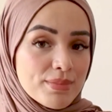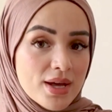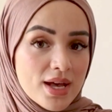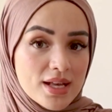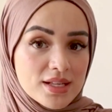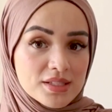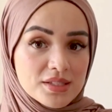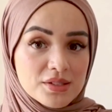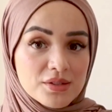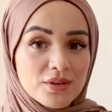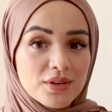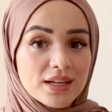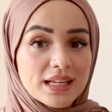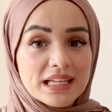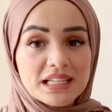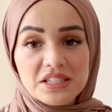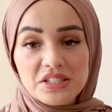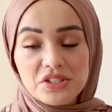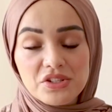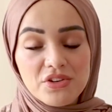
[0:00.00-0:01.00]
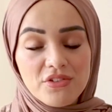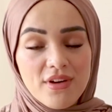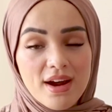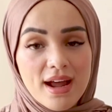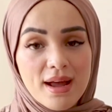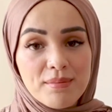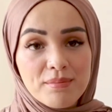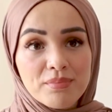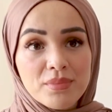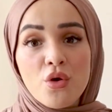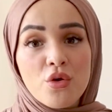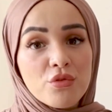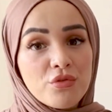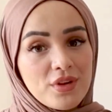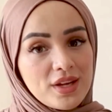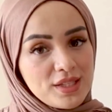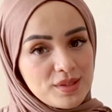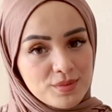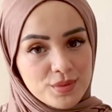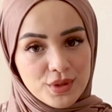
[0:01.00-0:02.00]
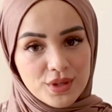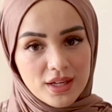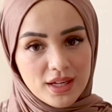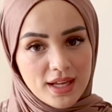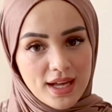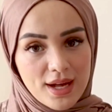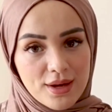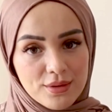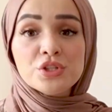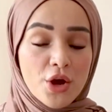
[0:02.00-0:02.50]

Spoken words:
personal Instagram or Facebook account?